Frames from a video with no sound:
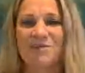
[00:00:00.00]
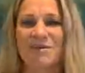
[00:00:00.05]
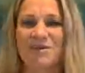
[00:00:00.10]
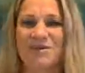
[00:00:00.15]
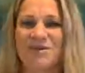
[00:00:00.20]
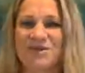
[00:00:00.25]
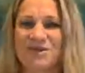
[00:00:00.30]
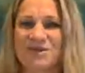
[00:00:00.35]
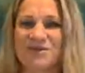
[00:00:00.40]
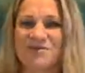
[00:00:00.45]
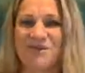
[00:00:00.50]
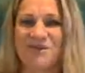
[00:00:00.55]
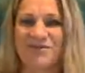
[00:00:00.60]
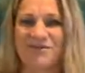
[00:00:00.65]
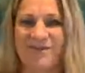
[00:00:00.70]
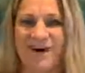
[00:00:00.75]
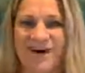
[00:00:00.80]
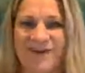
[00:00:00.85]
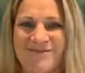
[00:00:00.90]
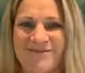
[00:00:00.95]
but we'll just
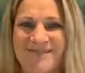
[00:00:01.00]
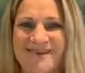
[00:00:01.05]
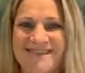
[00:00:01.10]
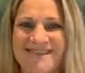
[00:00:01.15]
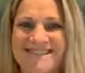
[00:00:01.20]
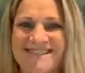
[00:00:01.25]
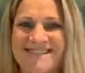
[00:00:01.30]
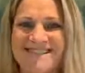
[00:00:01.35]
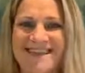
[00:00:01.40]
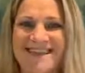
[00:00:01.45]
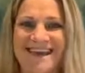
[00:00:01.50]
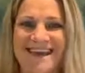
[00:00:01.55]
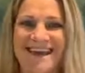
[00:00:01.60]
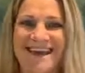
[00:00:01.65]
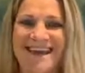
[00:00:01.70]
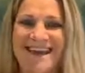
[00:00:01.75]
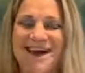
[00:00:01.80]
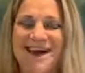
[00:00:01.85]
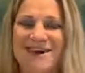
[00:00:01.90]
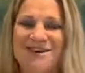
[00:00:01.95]
spend 5 minutes
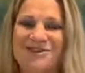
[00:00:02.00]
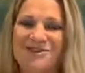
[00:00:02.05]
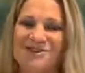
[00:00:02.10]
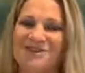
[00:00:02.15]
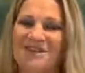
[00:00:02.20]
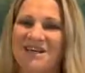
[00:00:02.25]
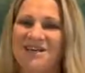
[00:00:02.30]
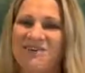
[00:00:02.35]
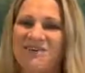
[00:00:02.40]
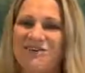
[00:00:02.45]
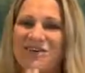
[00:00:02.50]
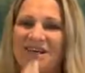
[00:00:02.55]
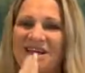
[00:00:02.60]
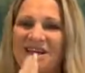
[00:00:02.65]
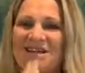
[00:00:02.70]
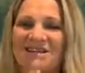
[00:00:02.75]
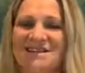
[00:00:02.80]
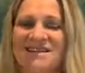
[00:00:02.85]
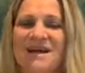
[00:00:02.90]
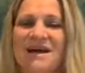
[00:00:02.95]
today. So
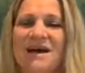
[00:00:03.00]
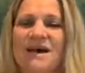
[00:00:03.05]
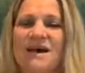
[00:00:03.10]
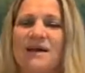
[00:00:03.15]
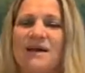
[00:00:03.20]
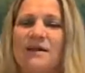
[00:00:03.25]
centering is,